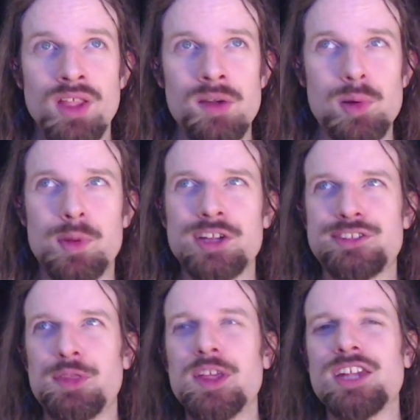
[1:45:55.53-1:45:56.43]
But because
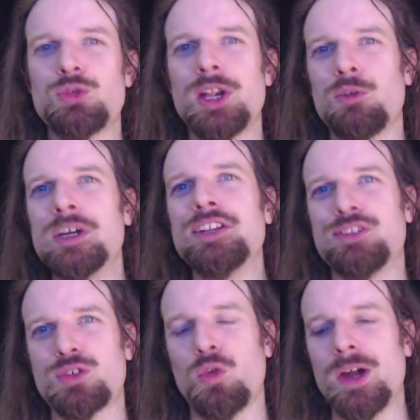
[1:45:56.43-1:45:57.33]
the thing is, when I read a
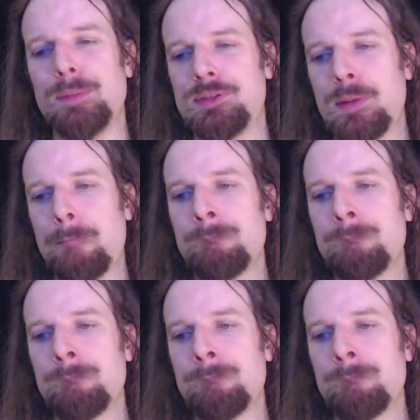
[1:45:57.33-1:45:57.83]
script,